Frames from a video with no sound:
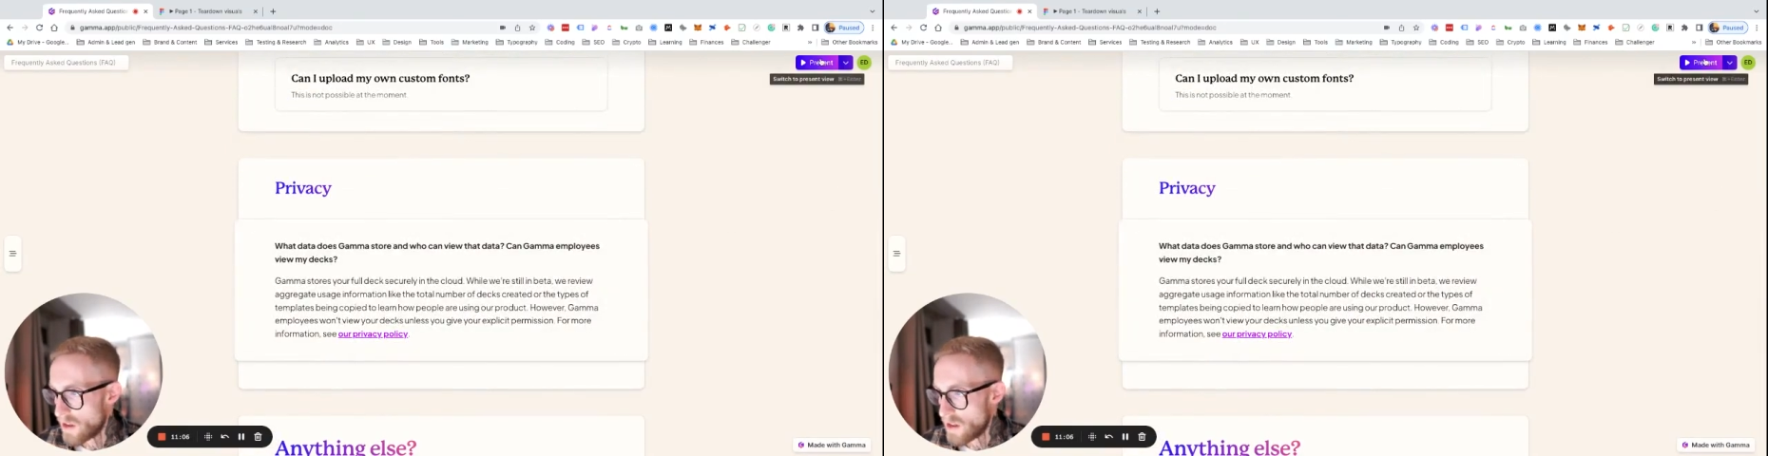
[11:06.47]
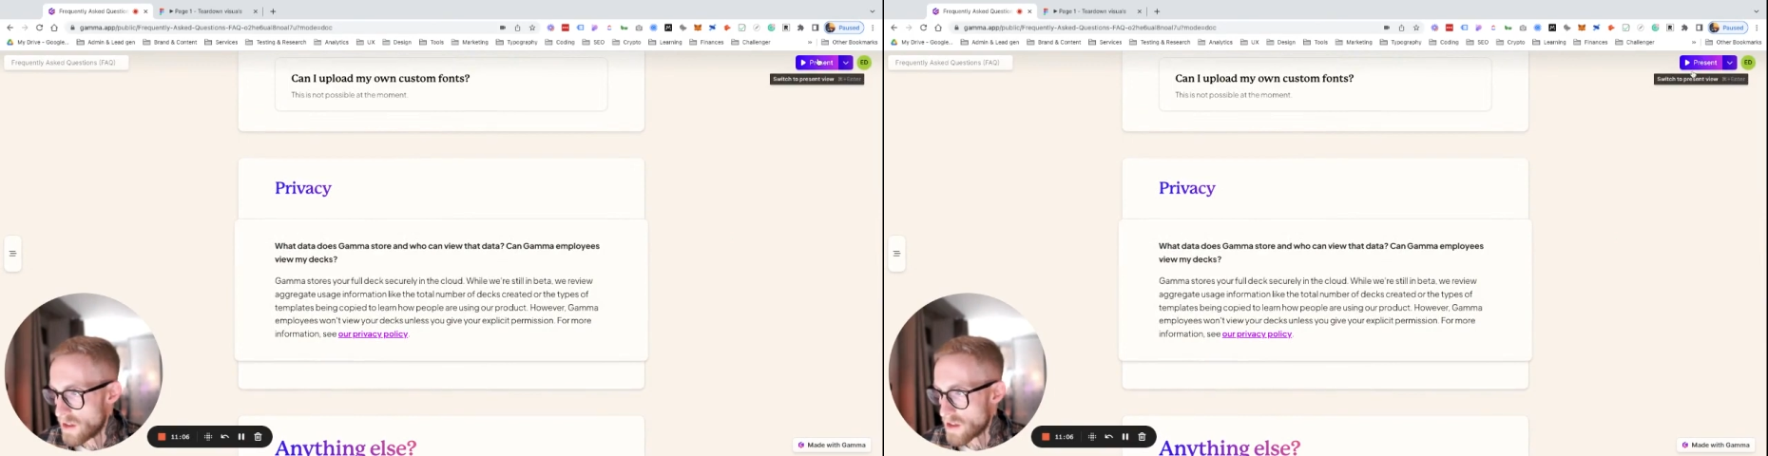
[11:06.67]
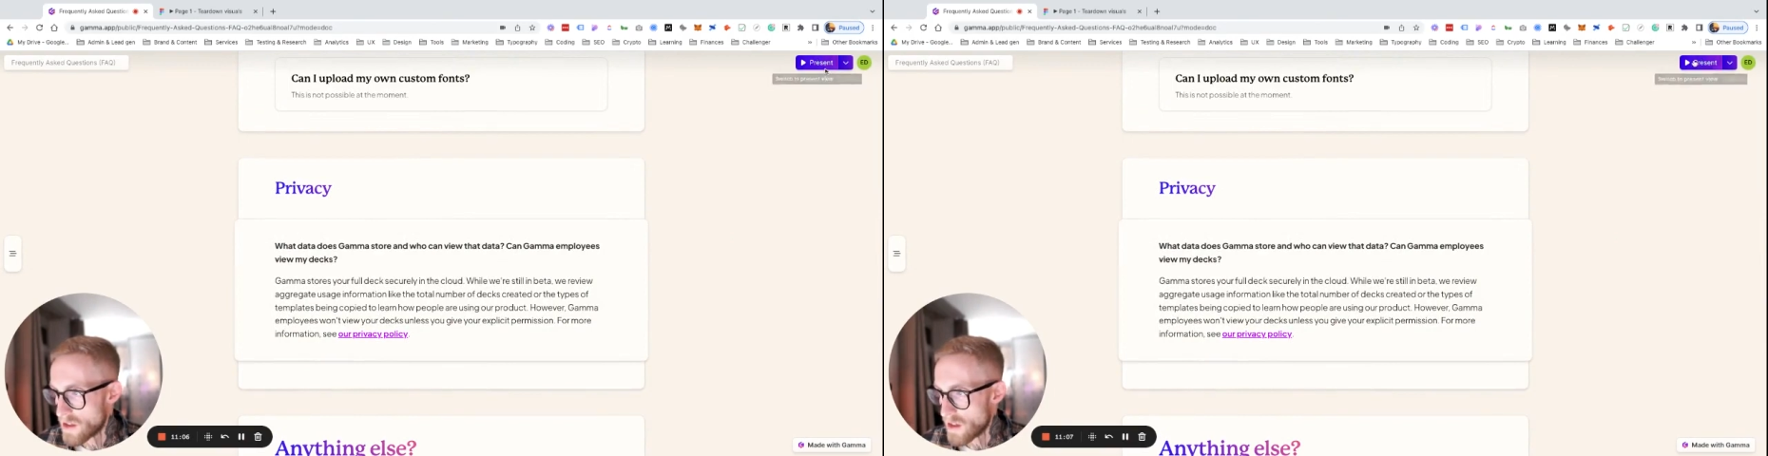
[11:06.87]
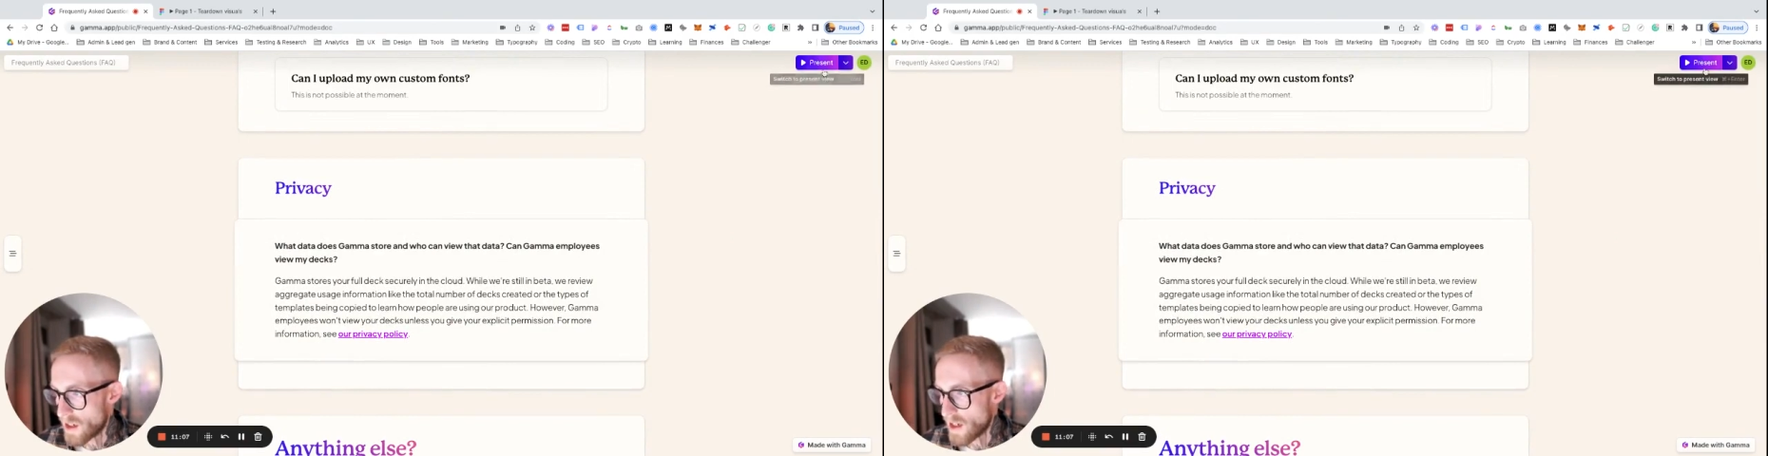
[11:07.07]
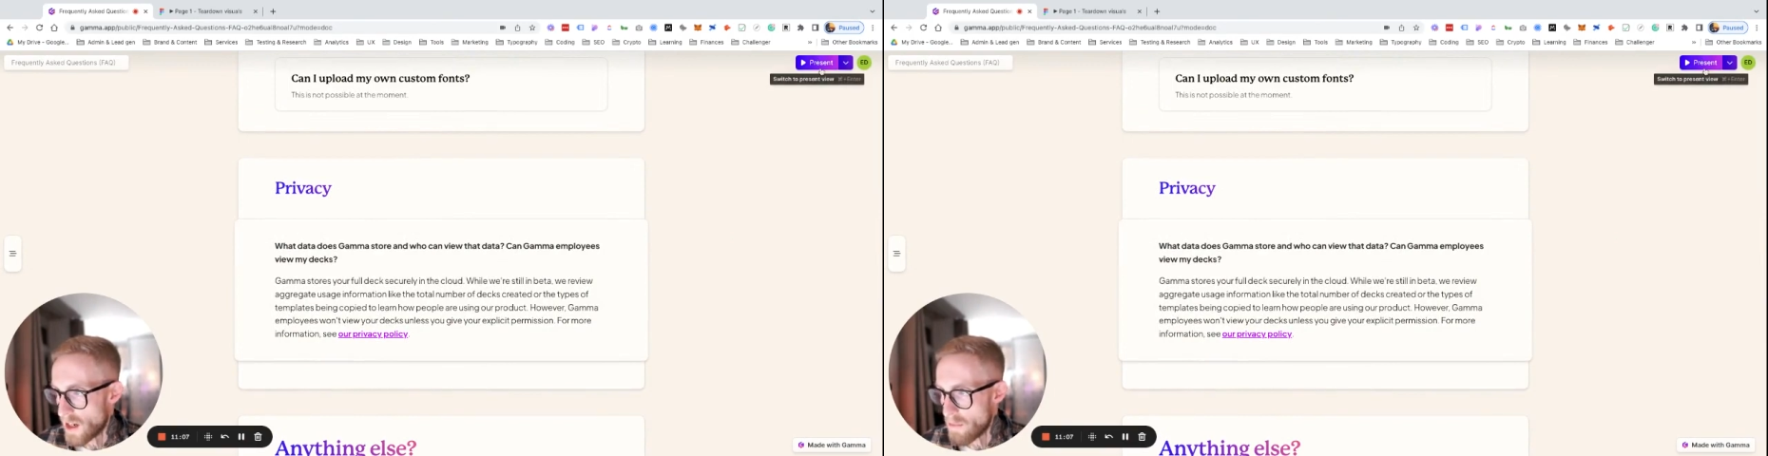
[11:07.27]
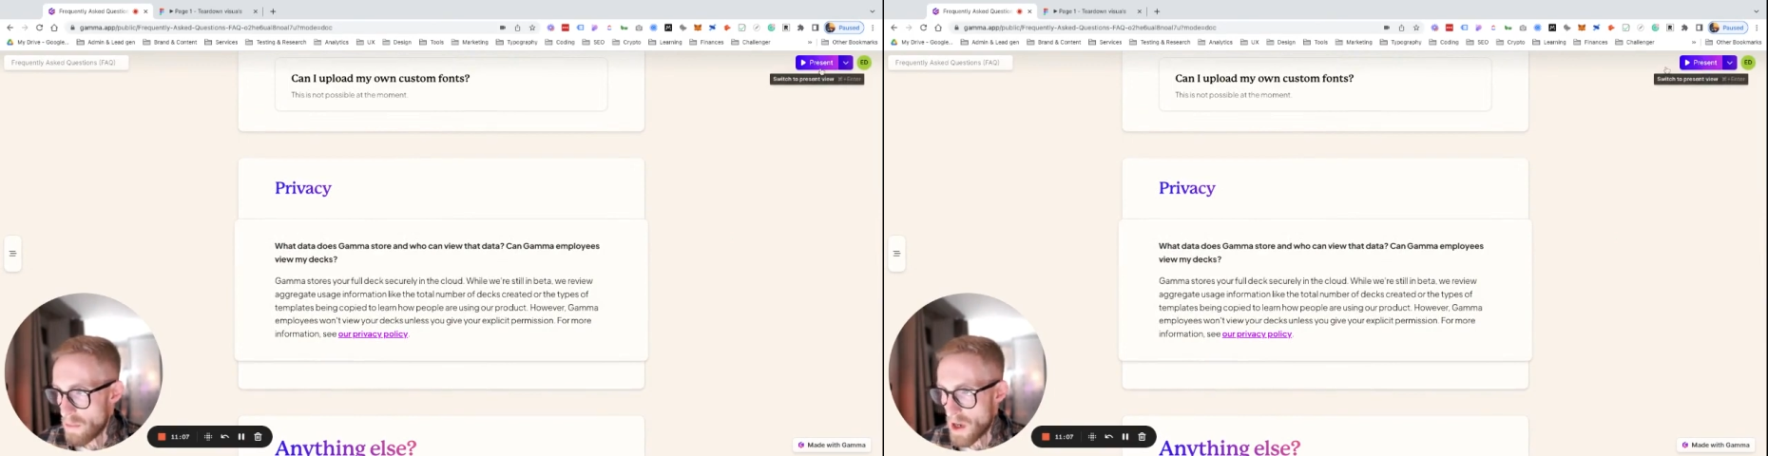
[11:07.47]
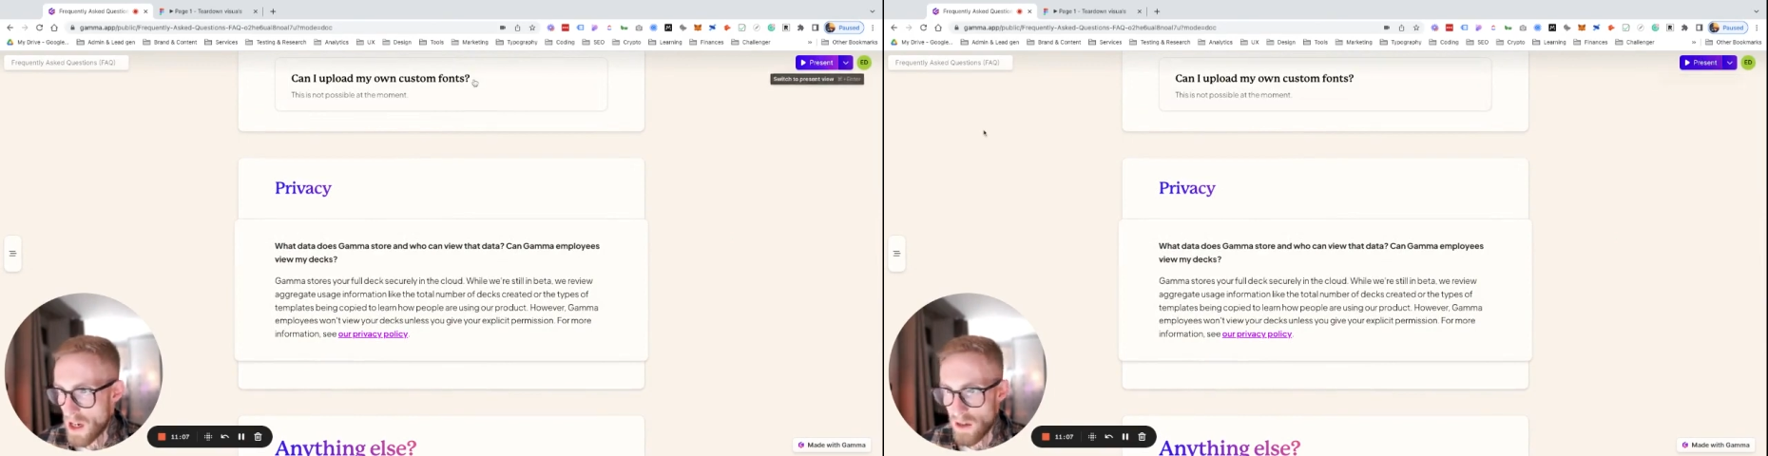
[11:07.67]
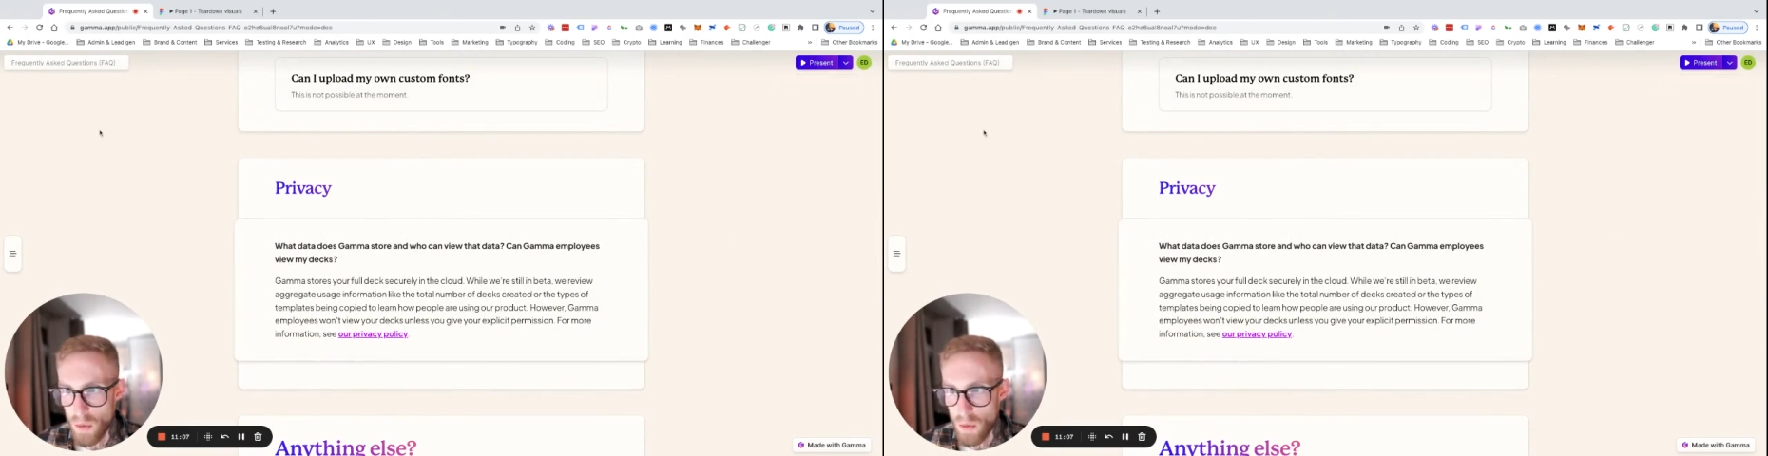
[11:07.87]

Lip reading: It's again made